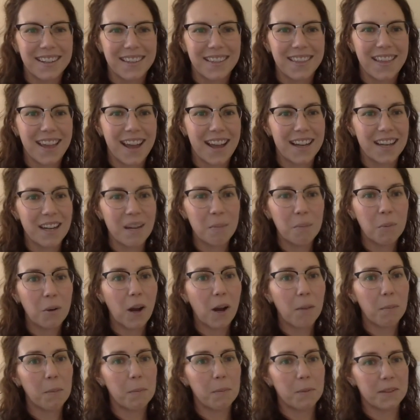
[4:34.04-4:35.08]
that
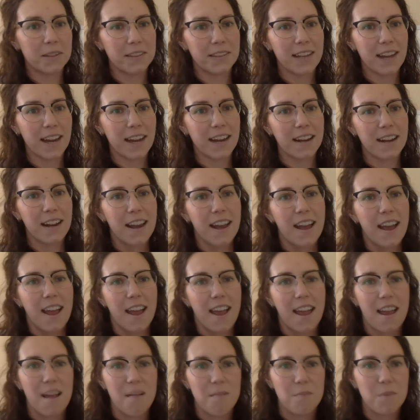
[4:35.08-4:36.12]
improbable state
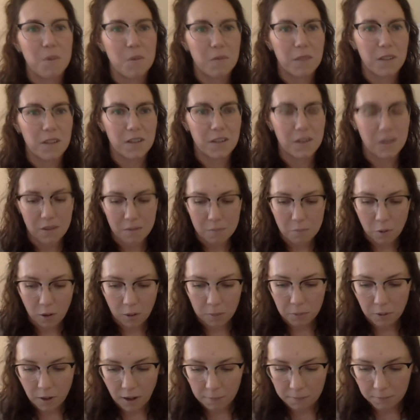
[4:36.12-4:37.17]
and move it to the
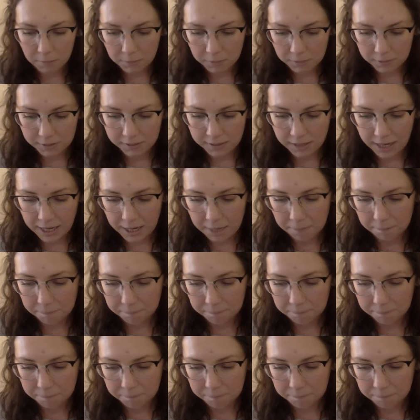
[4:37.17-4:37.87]
more probable state.